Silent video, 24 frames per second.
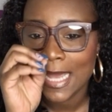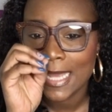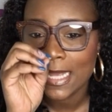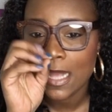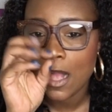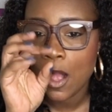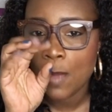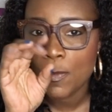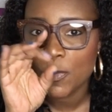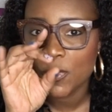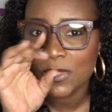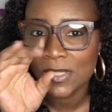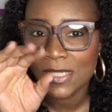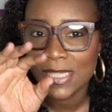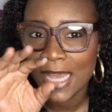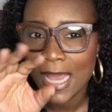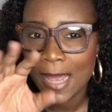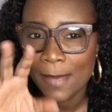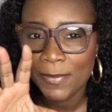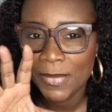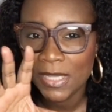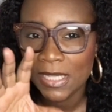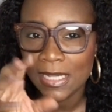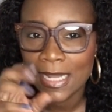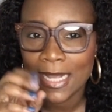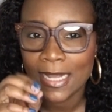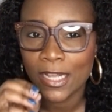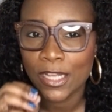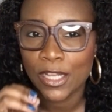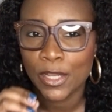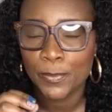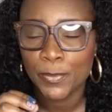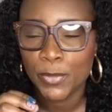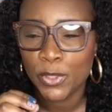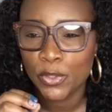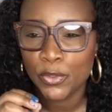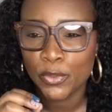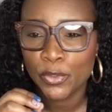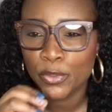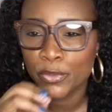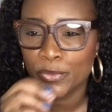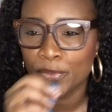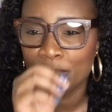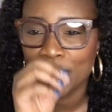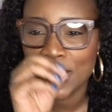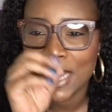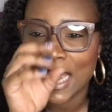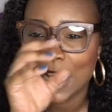almost tap in like a computer
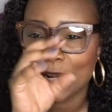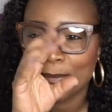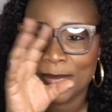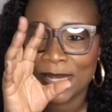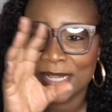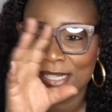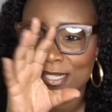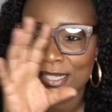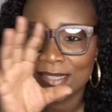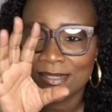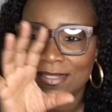database.